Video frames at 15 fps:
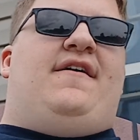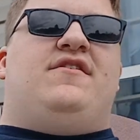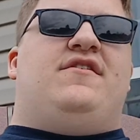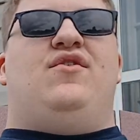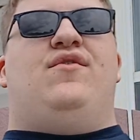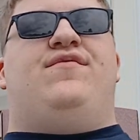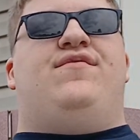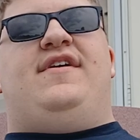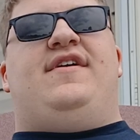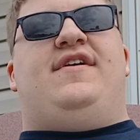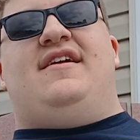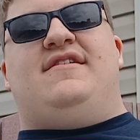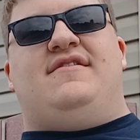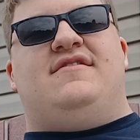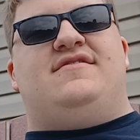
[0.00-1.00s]

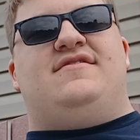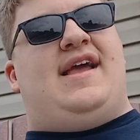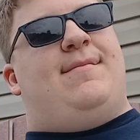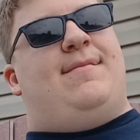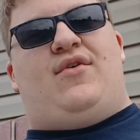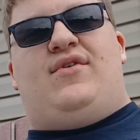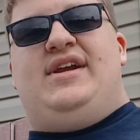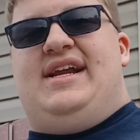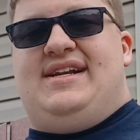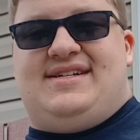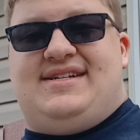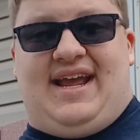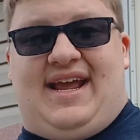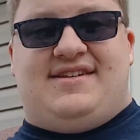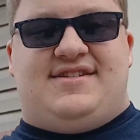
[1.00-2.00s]
goofy tambourine
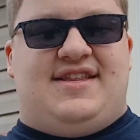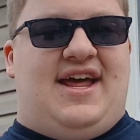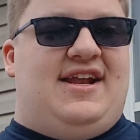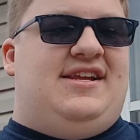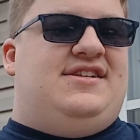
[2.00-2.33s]
dance that he